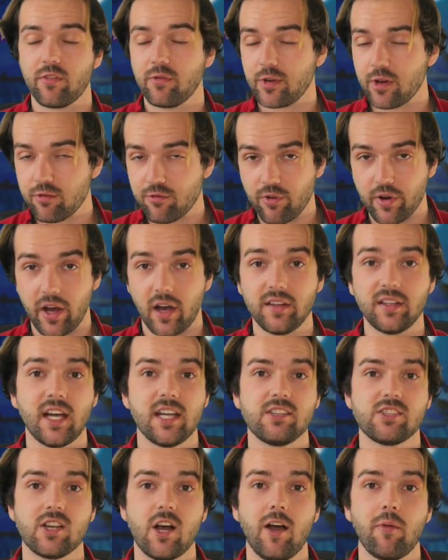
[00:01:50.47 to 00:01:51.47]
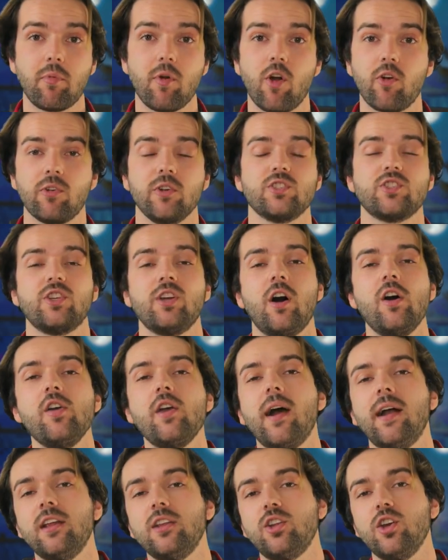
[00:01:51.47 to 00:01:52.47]
from their free online stock brokerage. And all
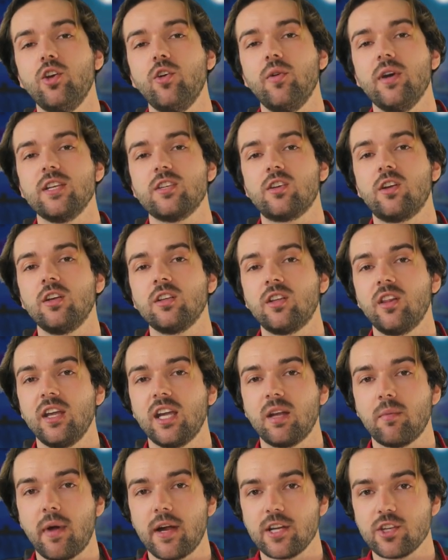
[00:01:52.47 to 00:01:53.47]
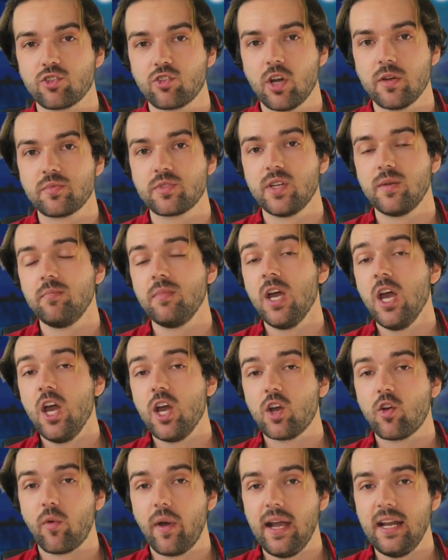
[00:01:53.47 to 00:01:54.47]
you gotta do is click the link in my description,
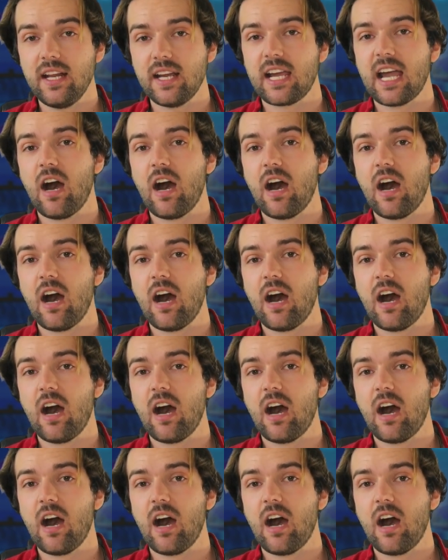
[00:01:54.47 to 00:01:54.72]
create an